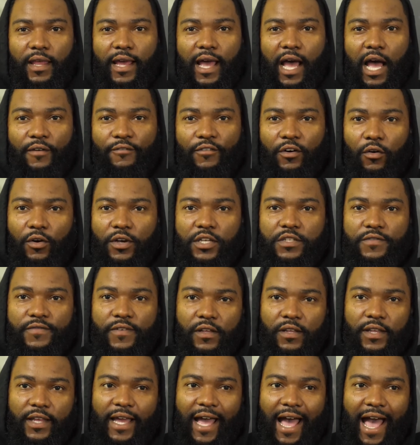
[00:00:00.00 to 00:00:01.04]
Like I've always
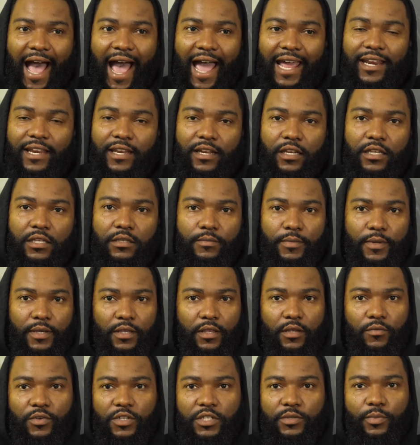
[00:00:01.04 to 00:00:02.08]
felt like I need to
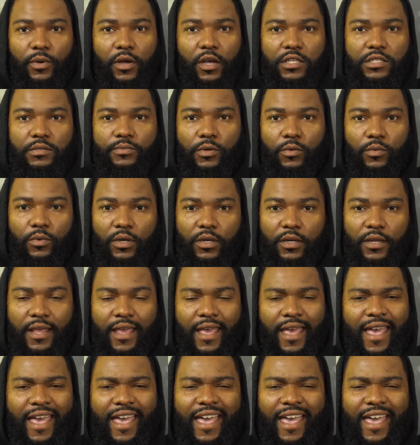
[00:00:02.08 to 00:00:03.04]
be the responsible one.